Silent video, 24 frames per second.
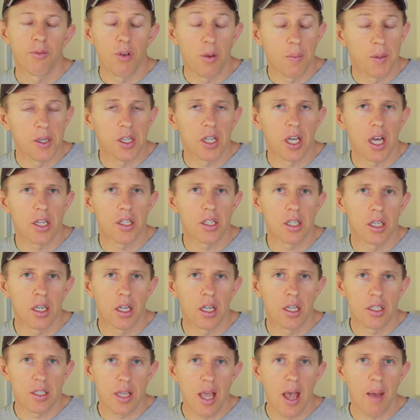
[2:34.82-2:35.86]
Fermentation
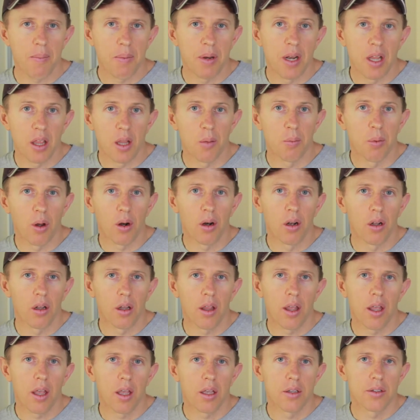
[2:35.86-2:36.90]
needs to happen in the bottle,
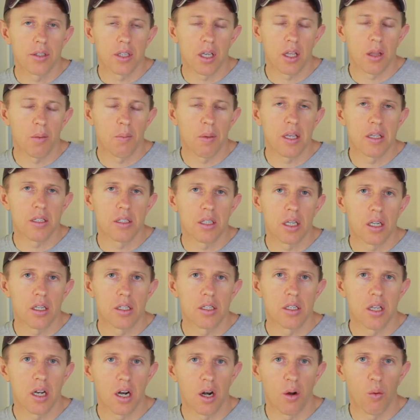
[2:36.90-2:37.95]
so the beers need to
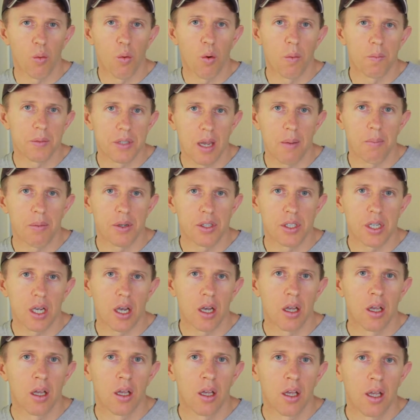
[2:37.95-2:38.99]
sit at a warm temperature
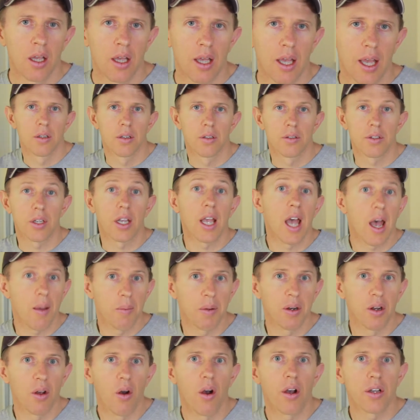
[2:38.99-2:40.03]
so
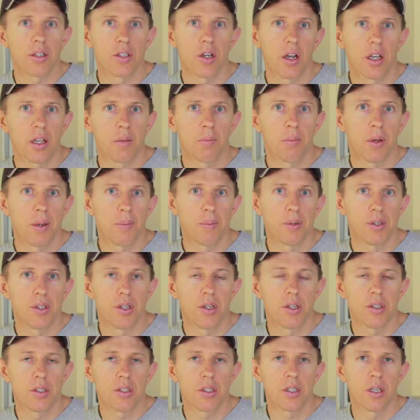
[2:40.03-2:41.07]
carbon dioxide can be
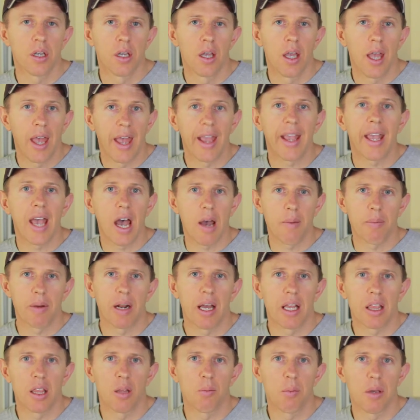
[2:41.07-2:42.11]
produced and carbonate the